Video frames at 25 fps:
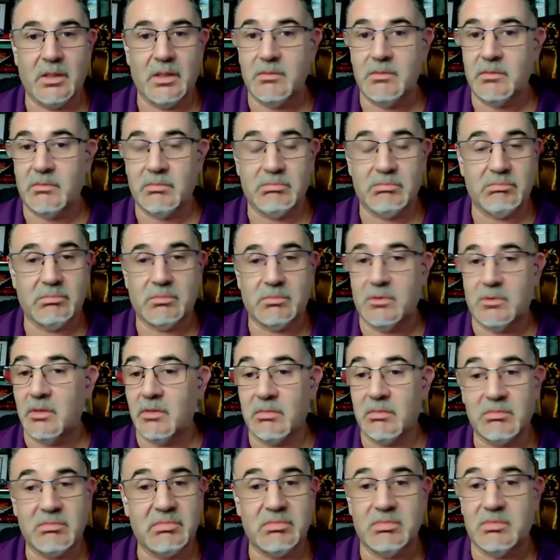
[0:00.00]
Uh,
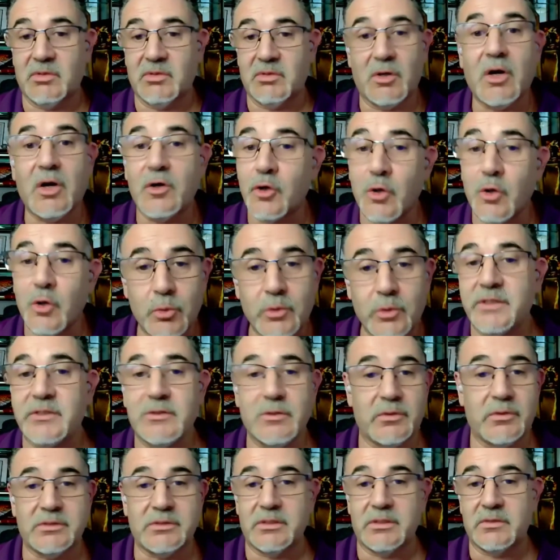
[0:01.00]
there are no
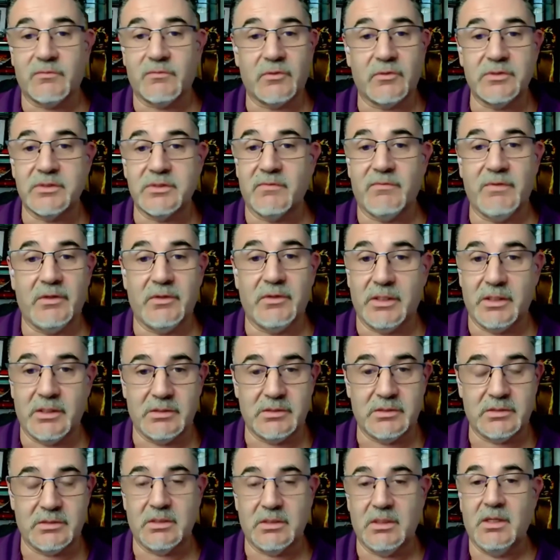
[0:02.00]
resources for
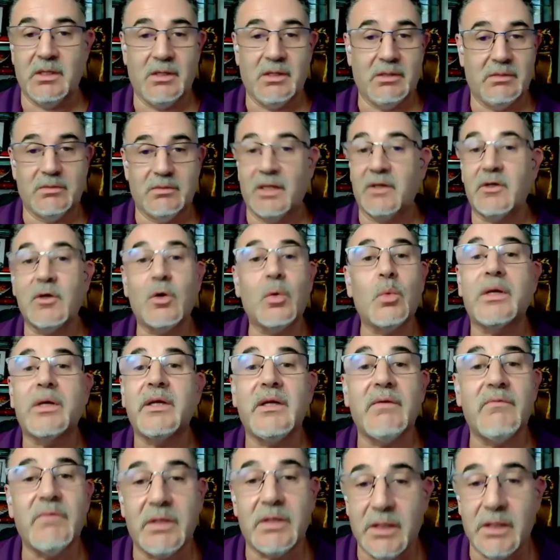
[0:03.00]
civilians. They don't
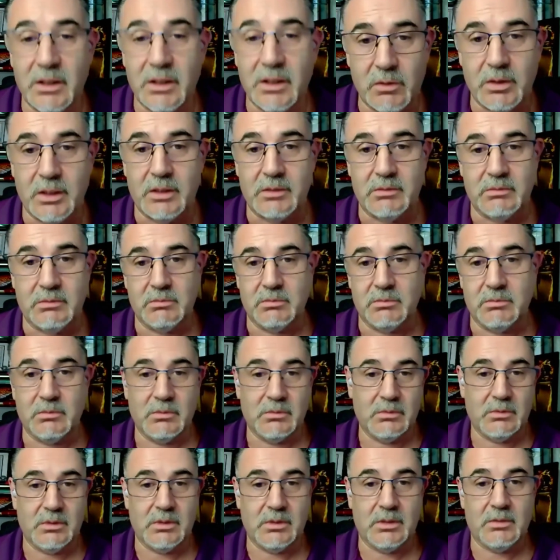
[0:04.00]
want to even hear it.
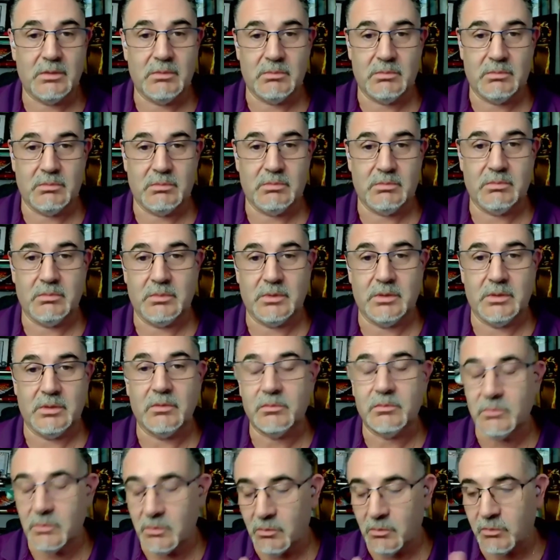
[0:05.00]

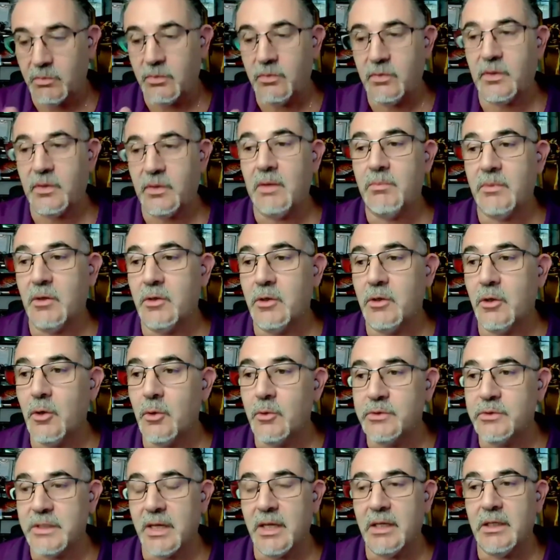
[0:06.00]
They'll thumb your
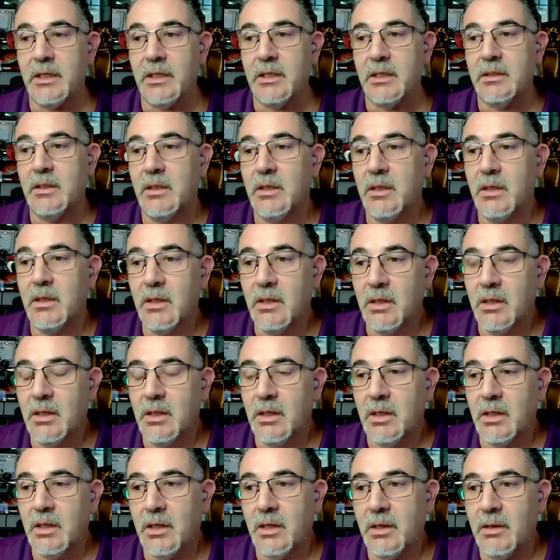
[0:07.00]
nose at it.
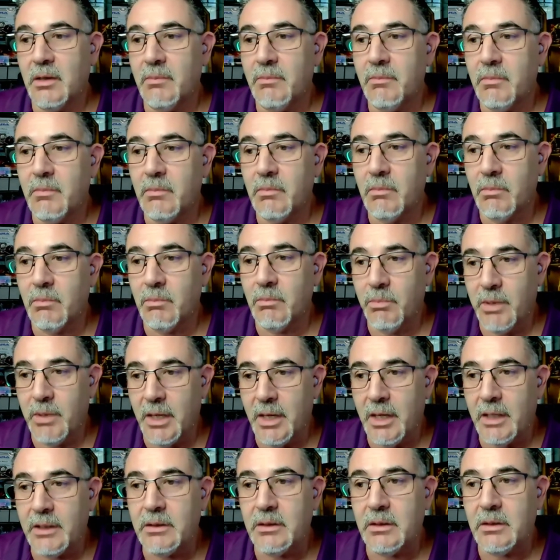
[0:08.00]

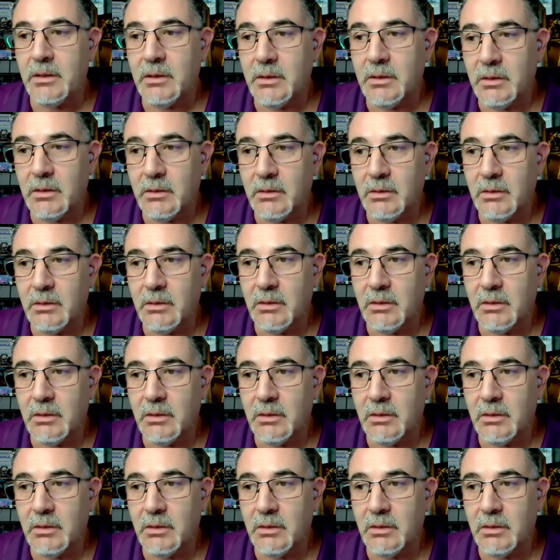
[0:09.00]
But